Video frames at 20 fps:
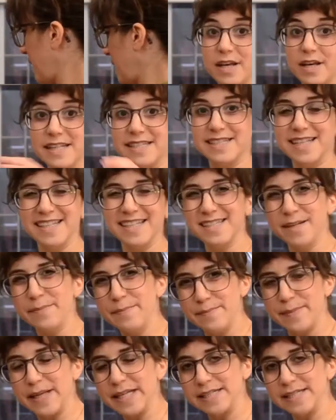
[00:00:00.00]
It says to
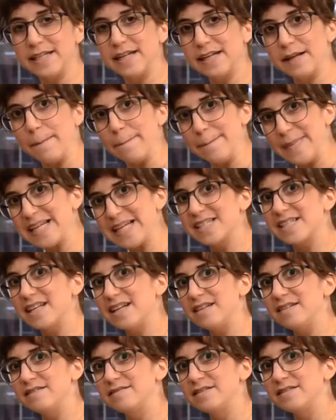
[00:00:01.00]
mix it in a
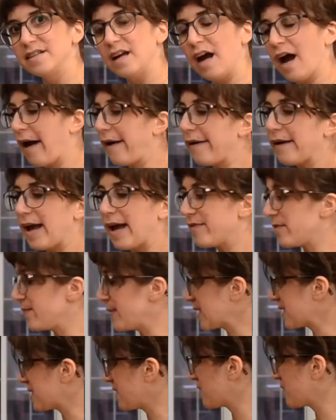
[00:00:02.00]
mixer. I don't have a
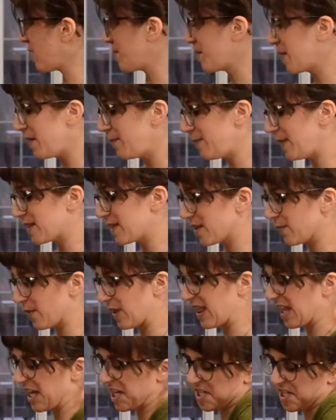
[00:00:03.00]
mixer, so I'm gonna mix it
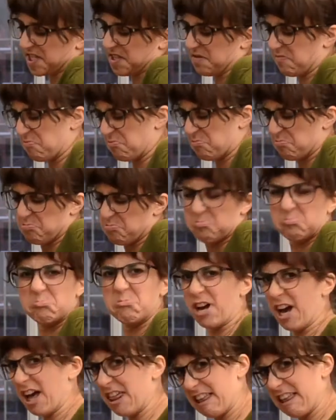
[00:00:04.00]
with this.
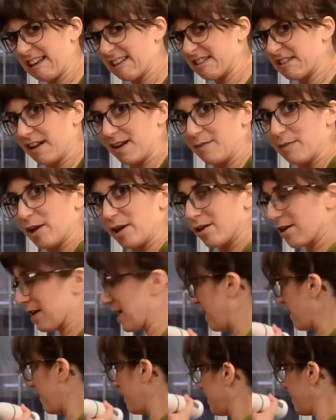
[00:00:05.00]
I think it's gonna be
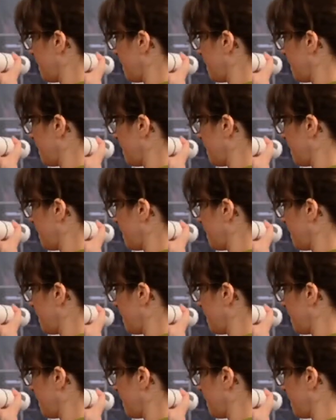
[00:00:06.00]
okay.